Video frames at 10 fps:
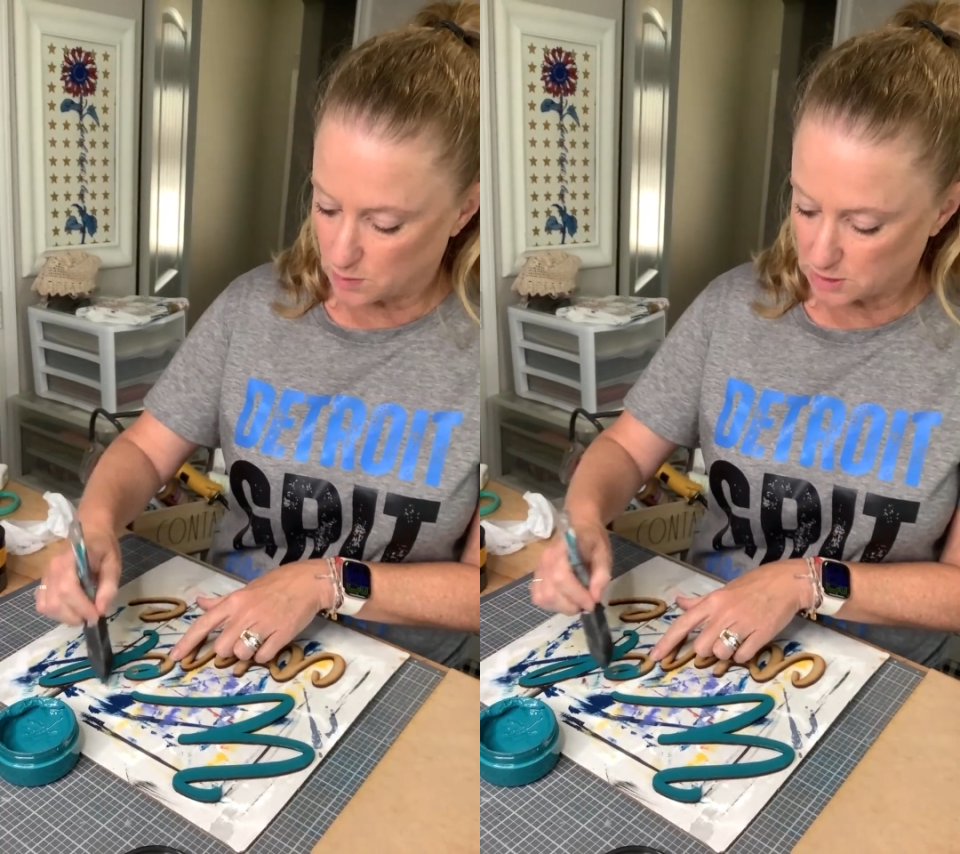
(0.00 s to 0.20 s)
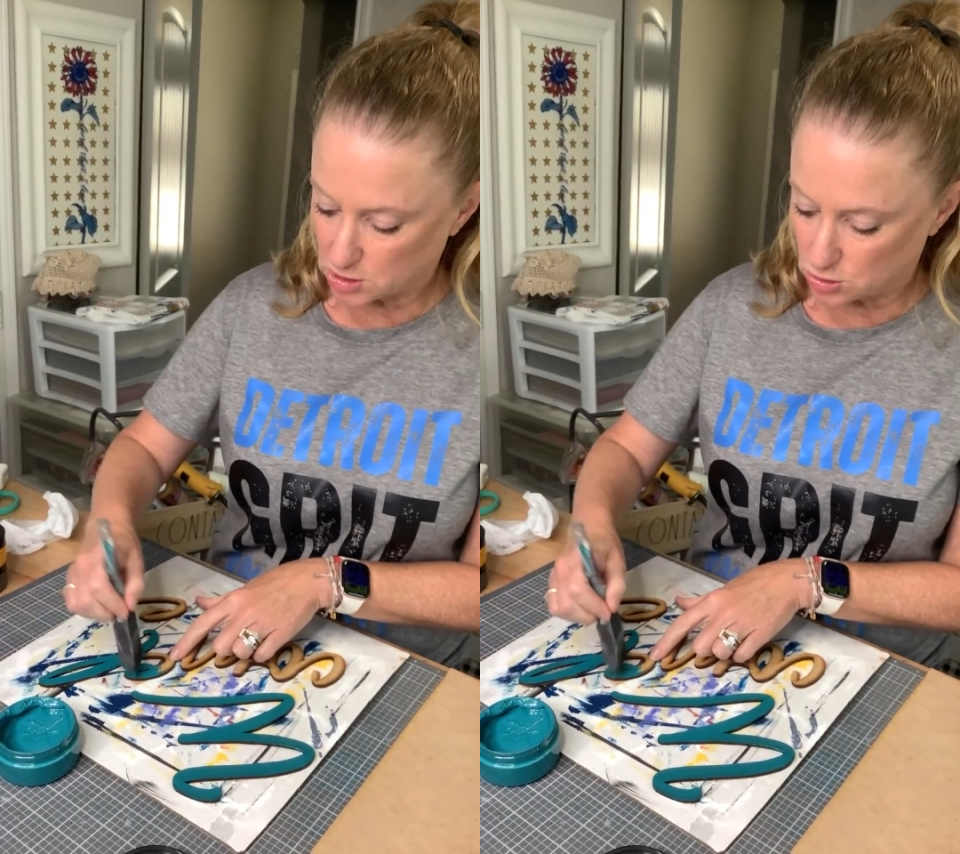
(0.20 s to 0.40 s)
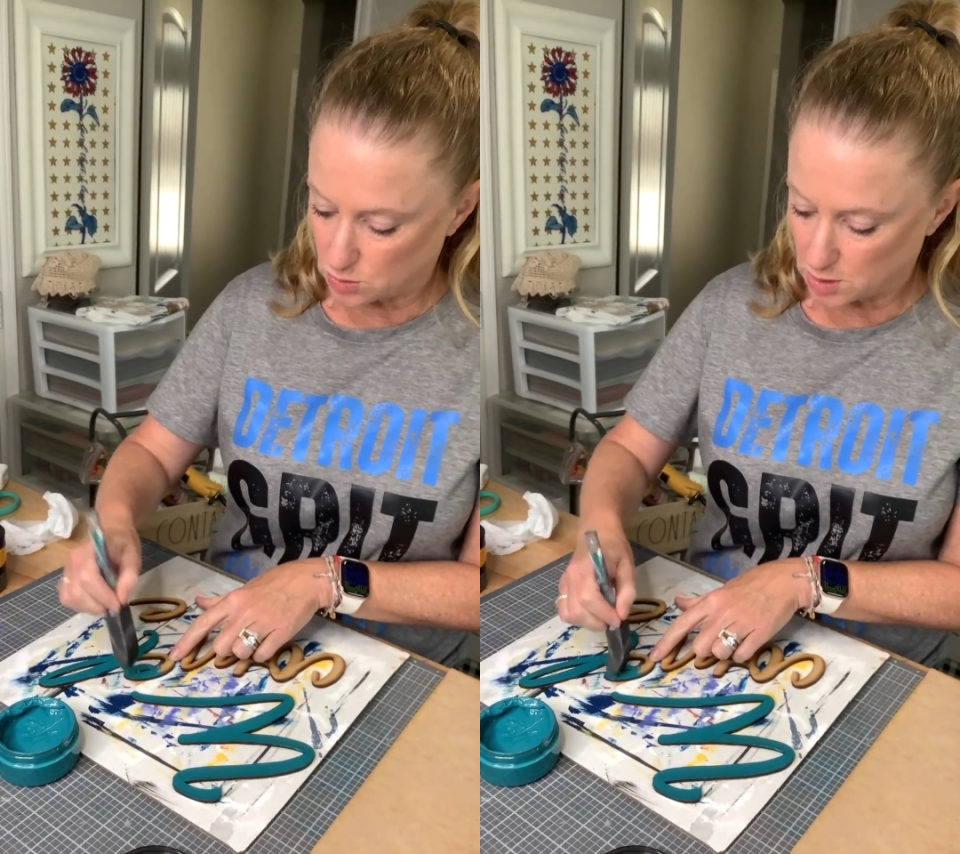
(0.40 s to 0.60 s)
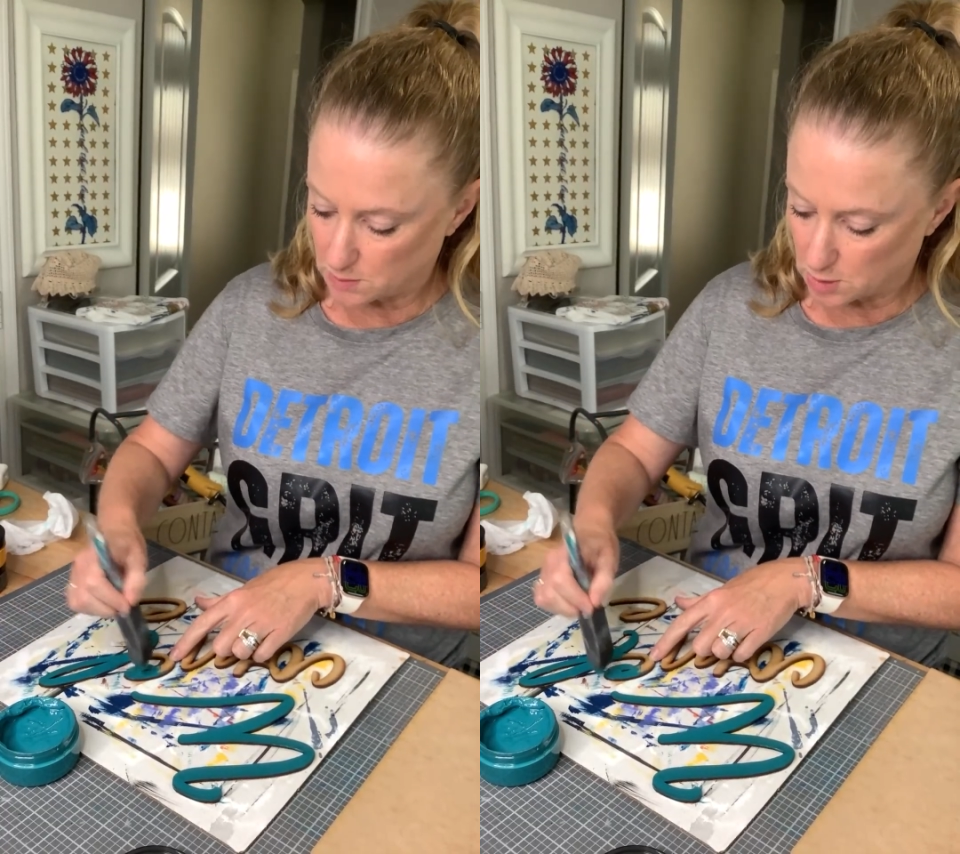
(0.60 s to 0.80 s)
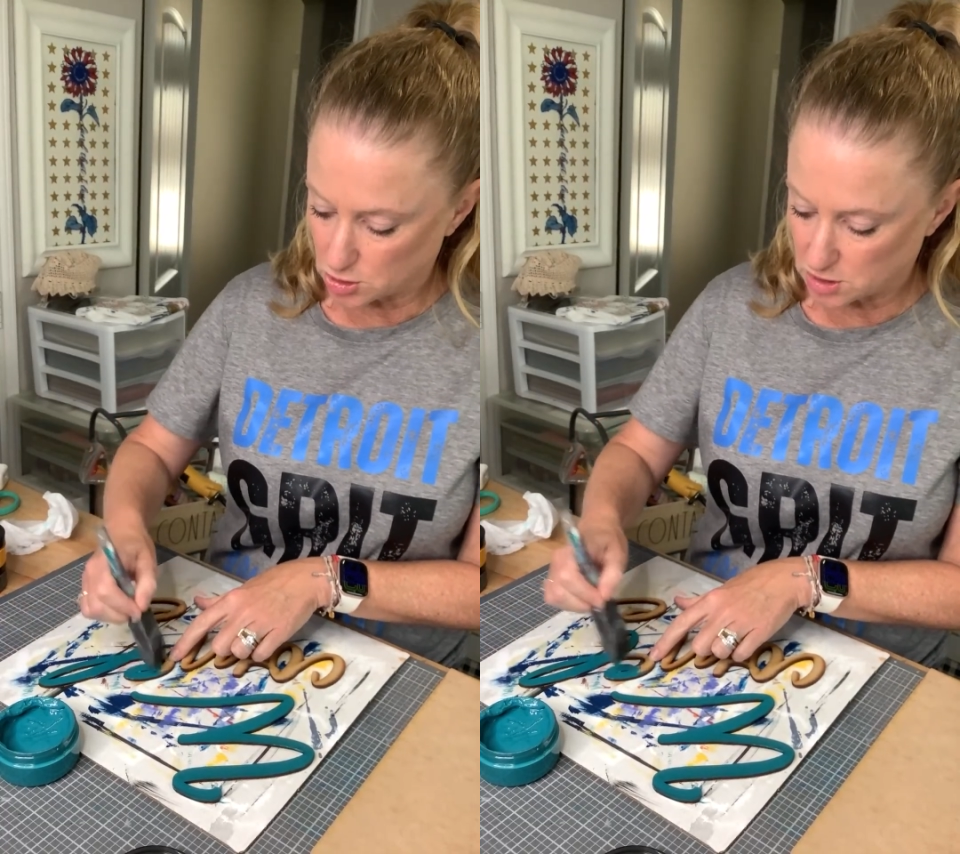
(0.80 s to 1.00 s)
what to do in
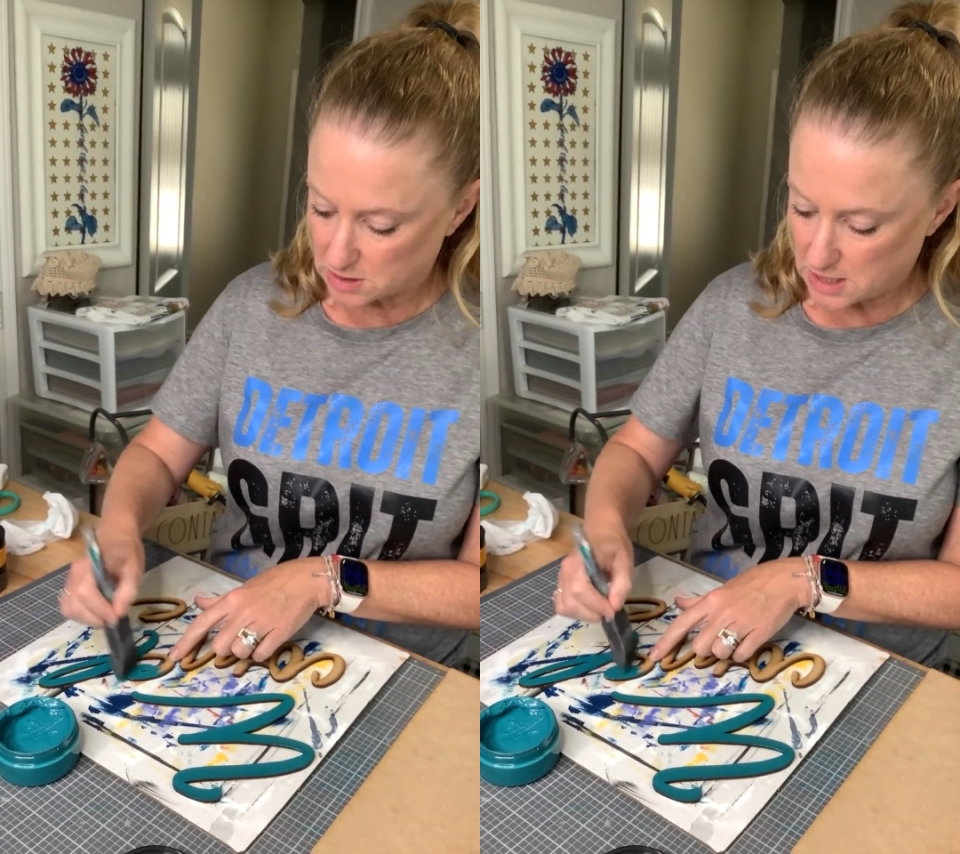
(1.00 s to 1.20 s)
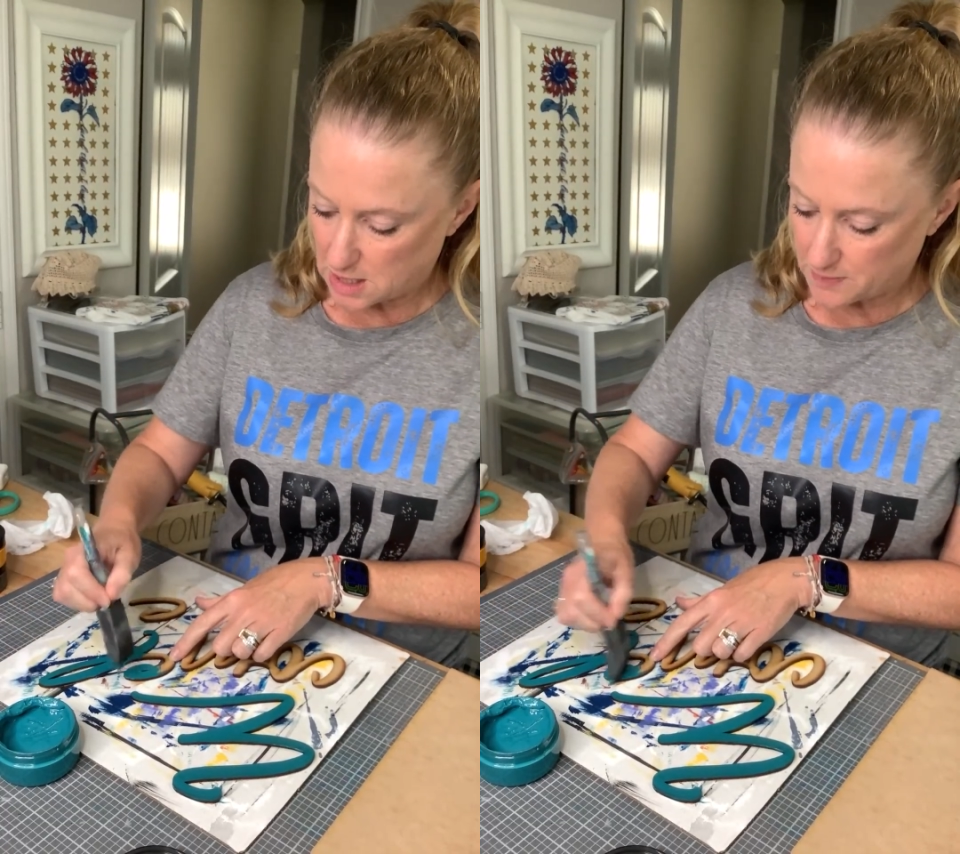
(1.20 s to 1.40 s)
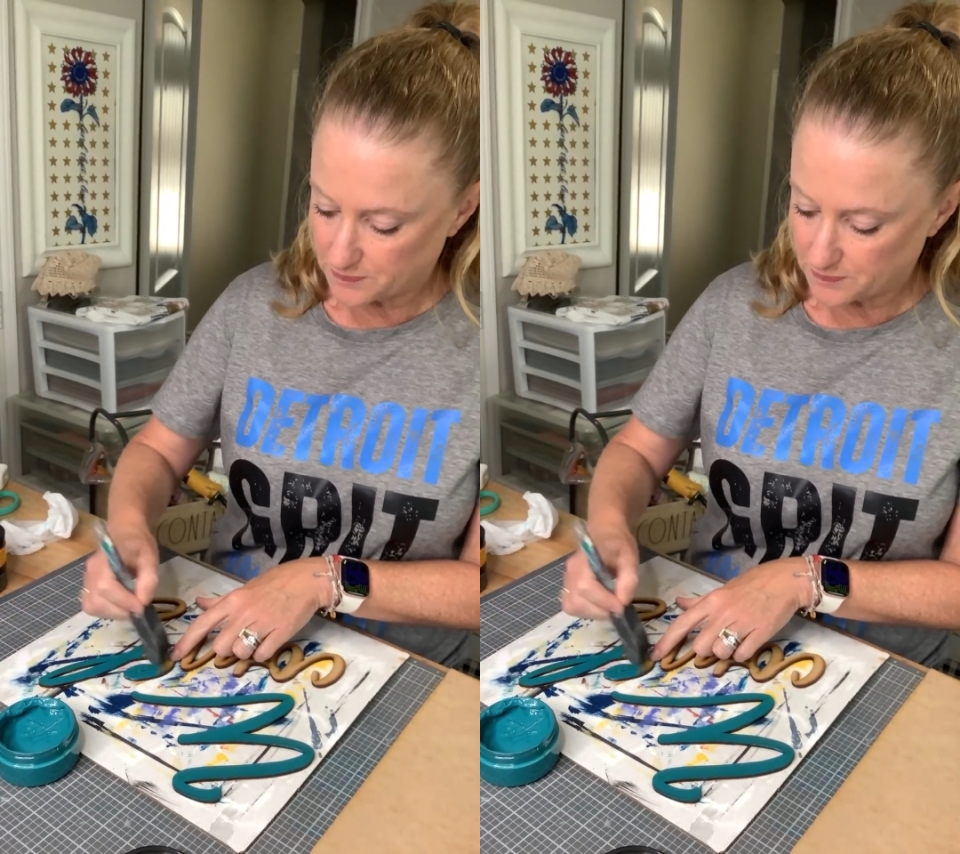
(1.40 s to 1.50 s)
emergency,